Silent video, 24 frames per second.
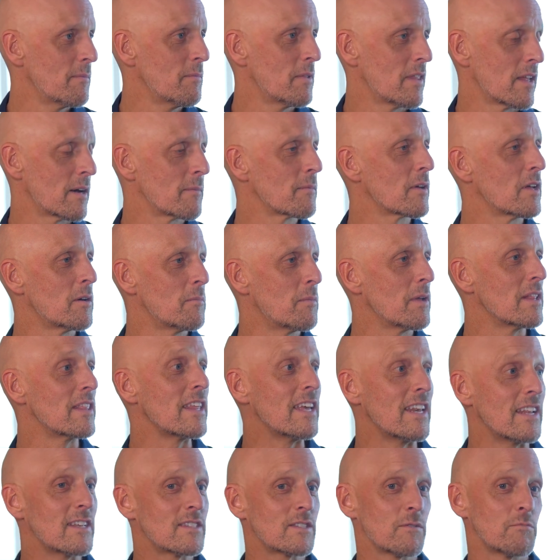and then I'm going to be
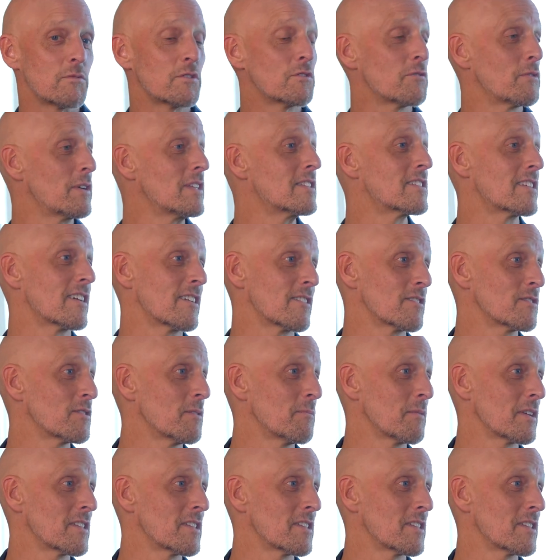leading some retreats there. So I'm